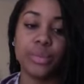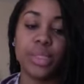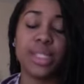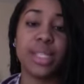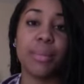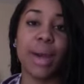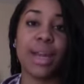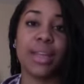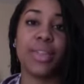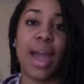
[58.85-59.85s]

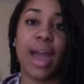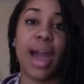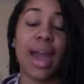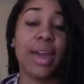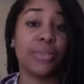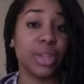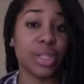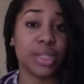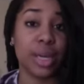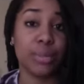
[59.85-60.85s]
Somebody that I have
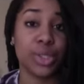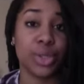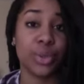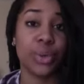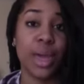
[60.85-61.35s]
looked up to